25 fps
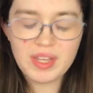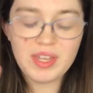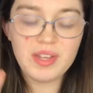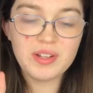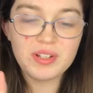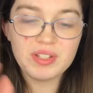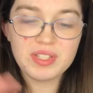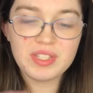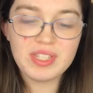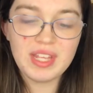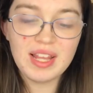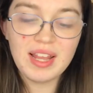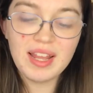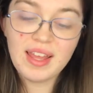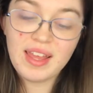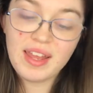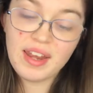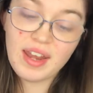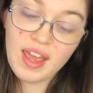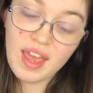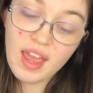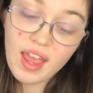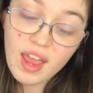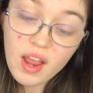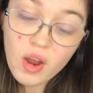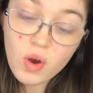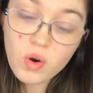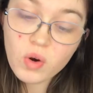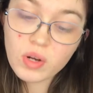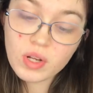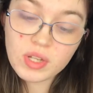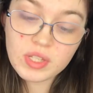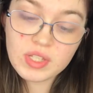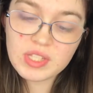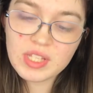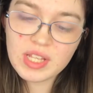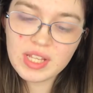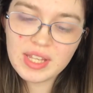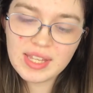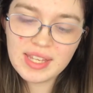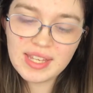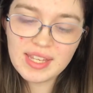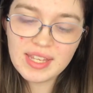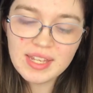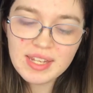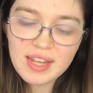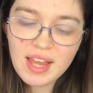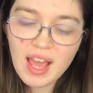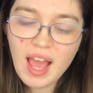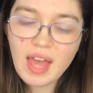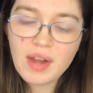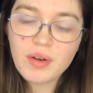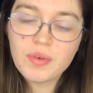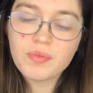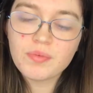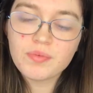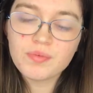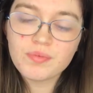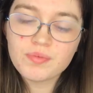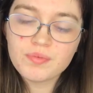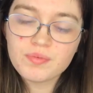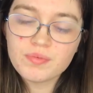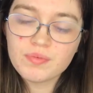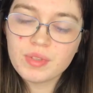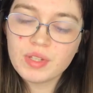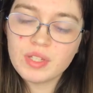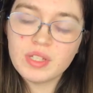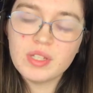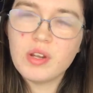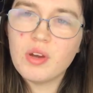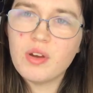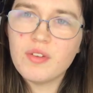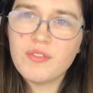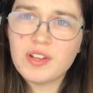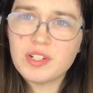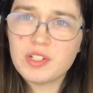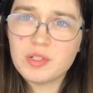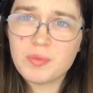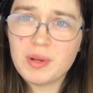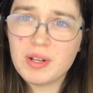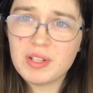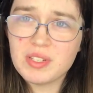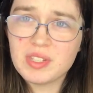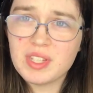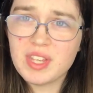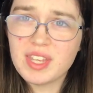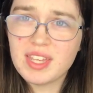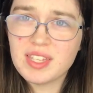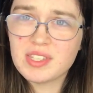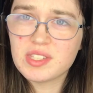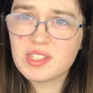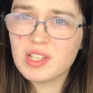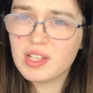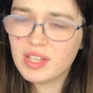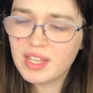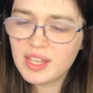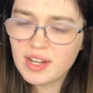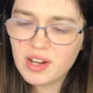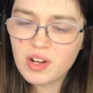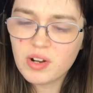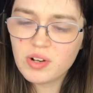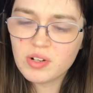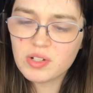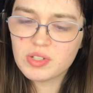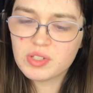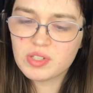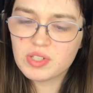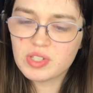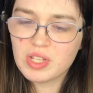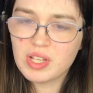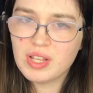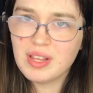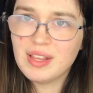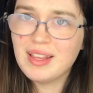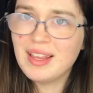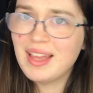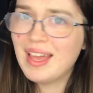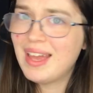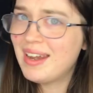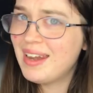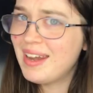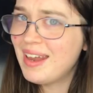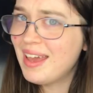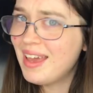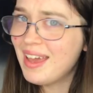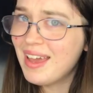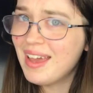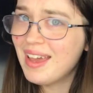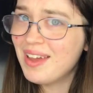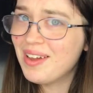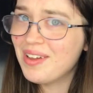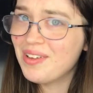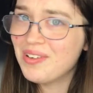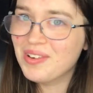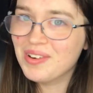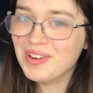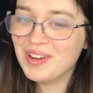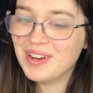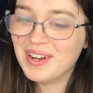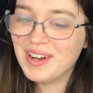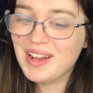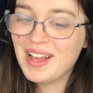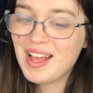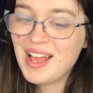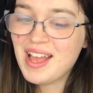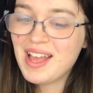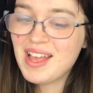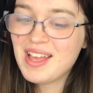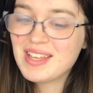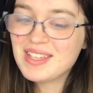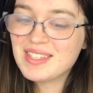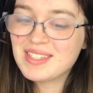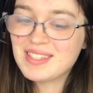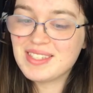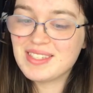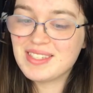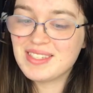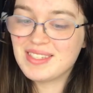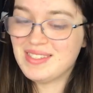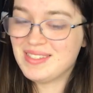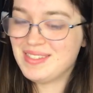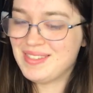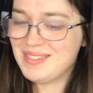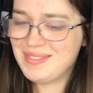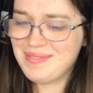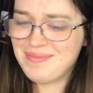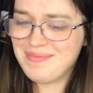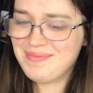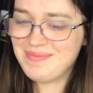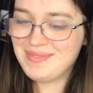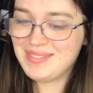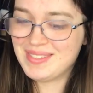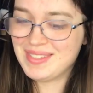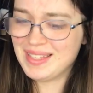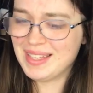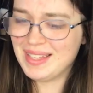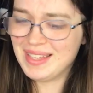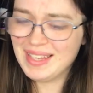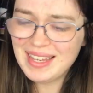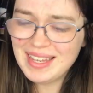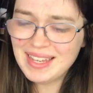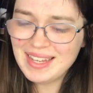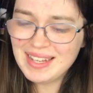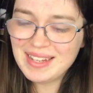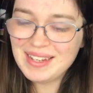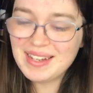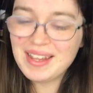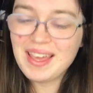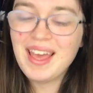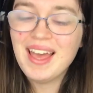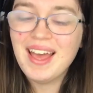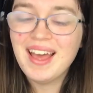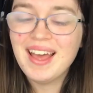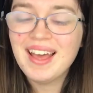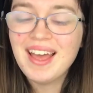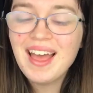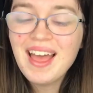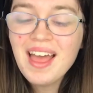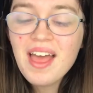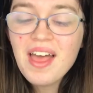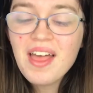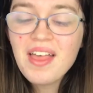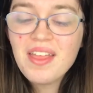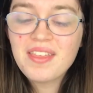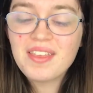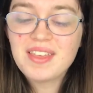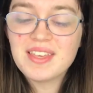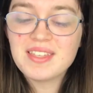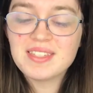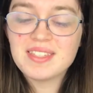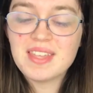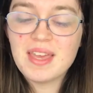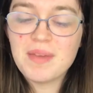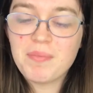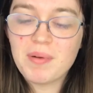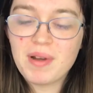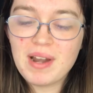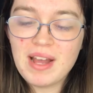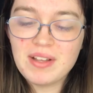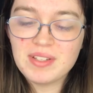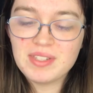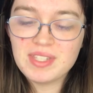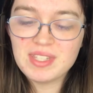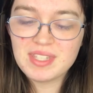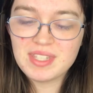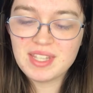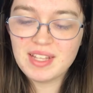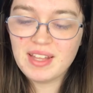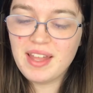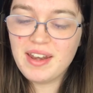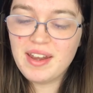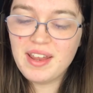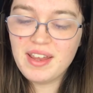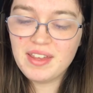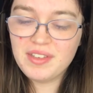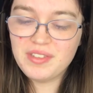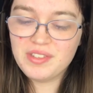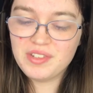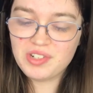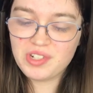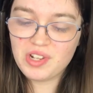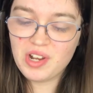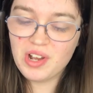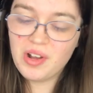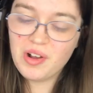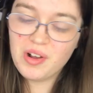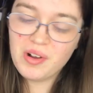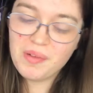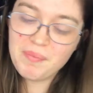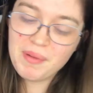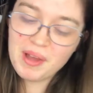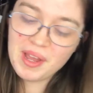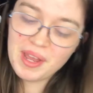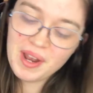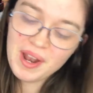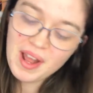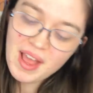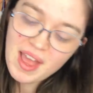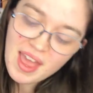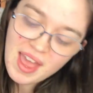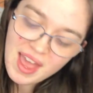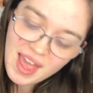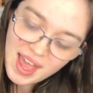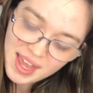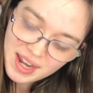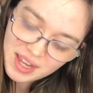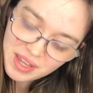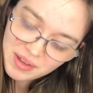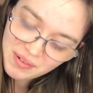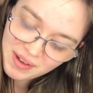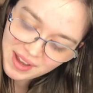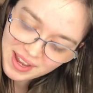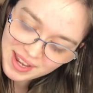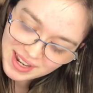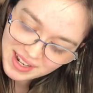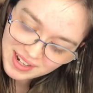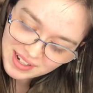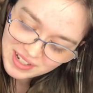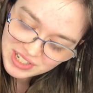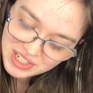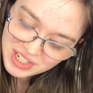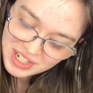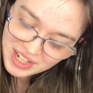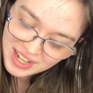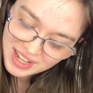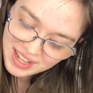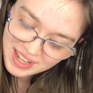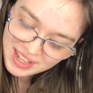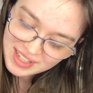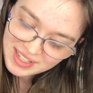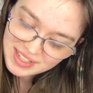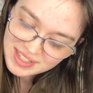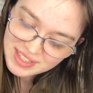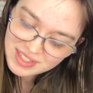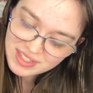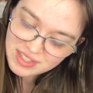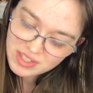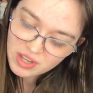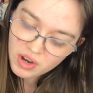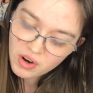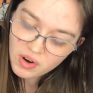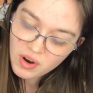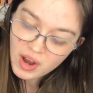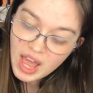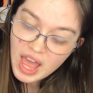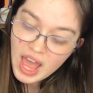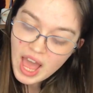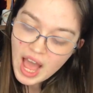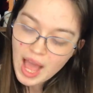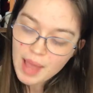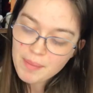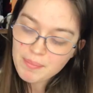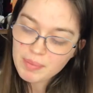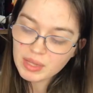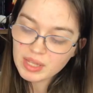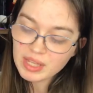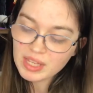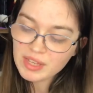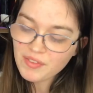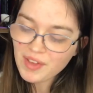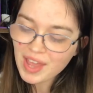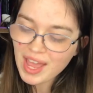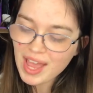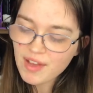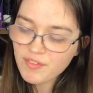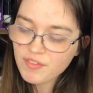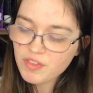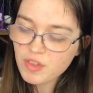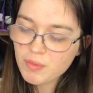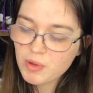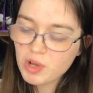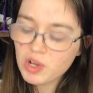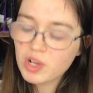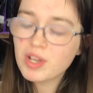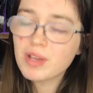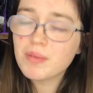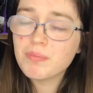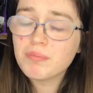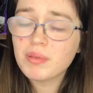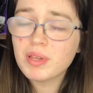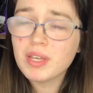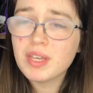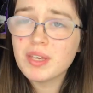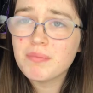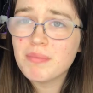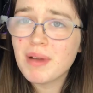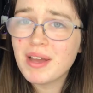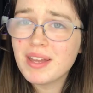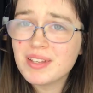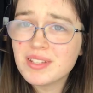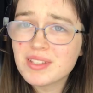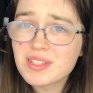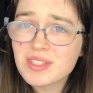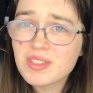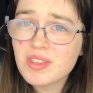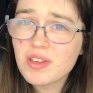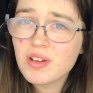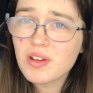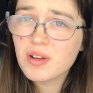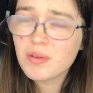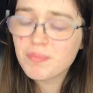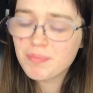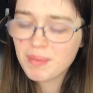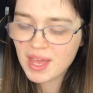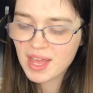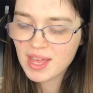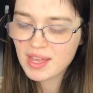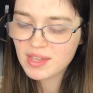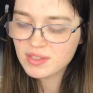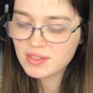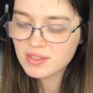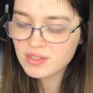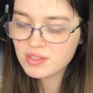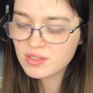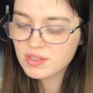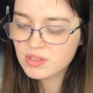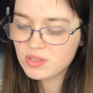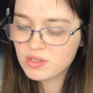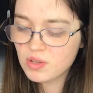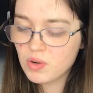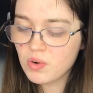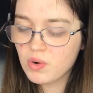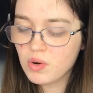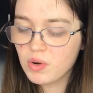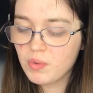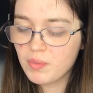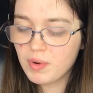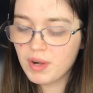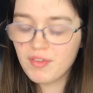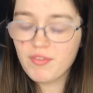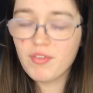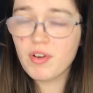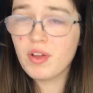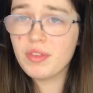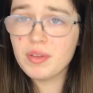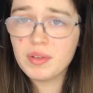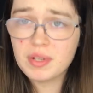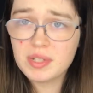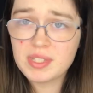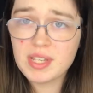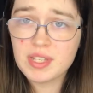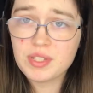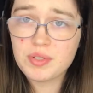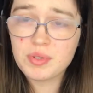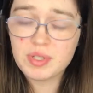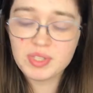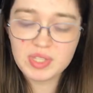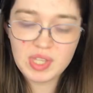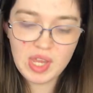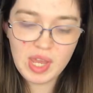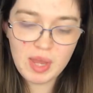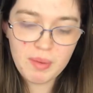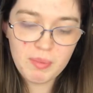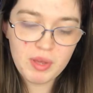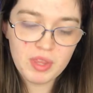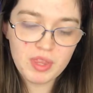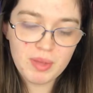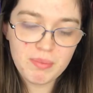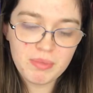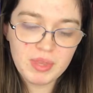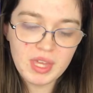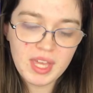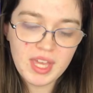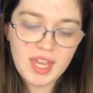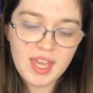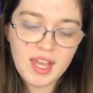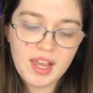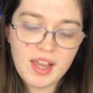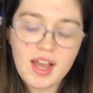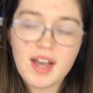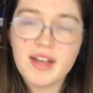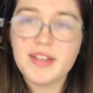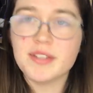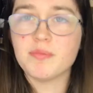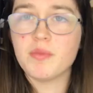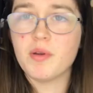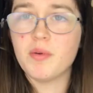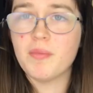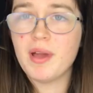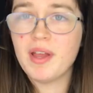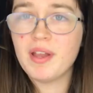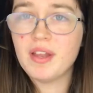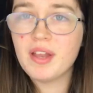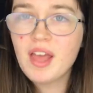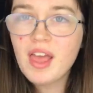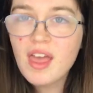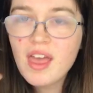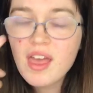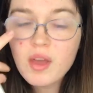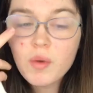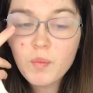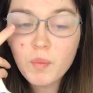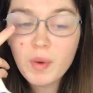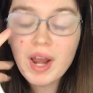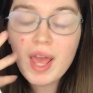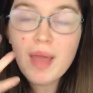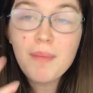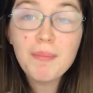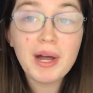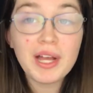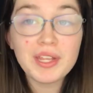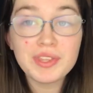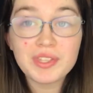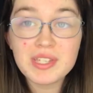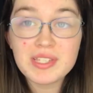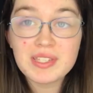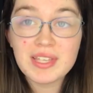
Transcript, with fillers: Selene or Celine. I don't really know if I should pronounce it like Selena or Selene or Celine because they pronounce it Selene in the show. But anyway, here she is. So I believe I have them all complete minus their pens or whatever other accessories they came with. I'm thinking Cosmo might... When I bought these,